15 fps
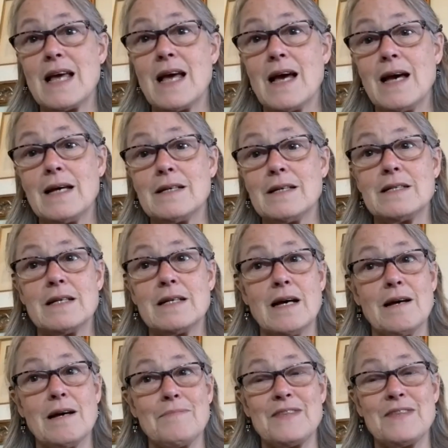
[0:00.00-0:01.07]
And
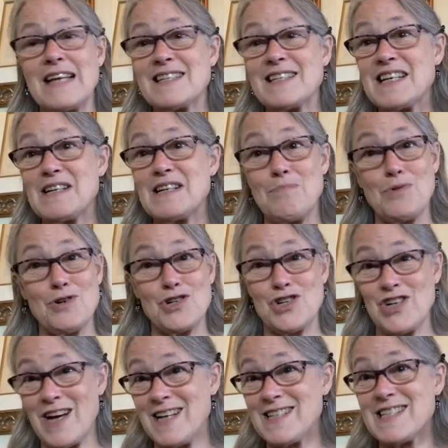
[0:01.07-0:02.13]
that's going to
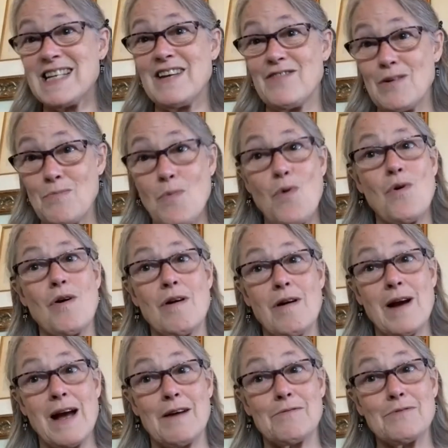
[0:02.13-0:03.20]
push us even more at